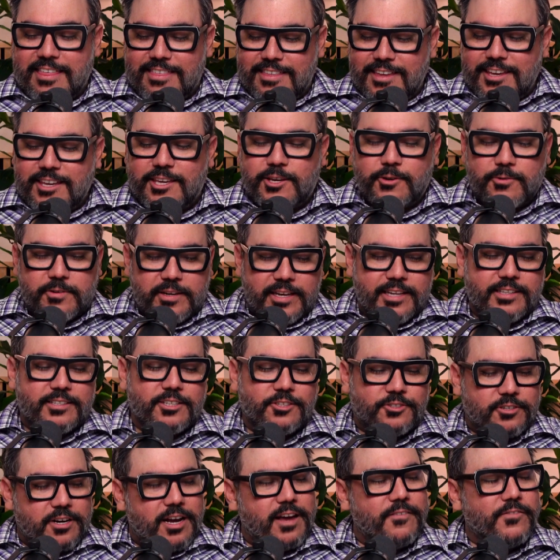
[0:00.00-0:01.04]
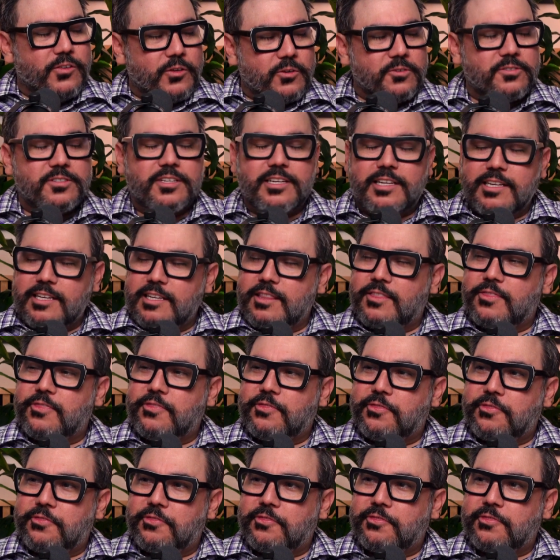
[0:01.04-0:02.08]
think you need to try Fuel City
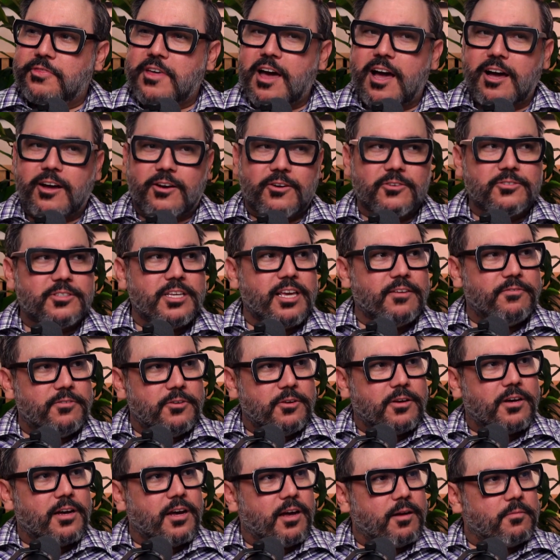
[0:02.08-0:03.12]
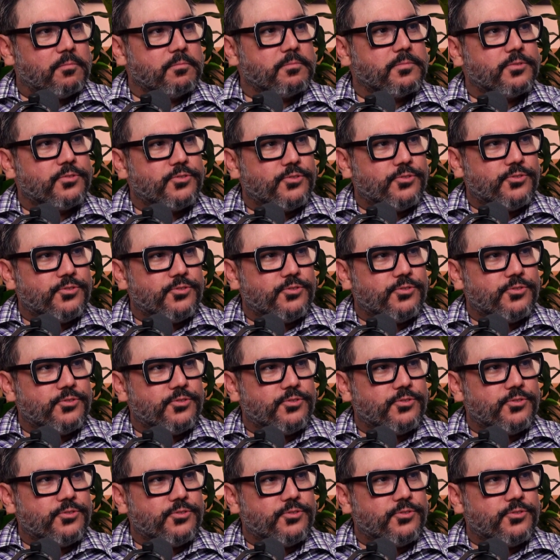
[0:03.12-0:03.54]
tacos if you come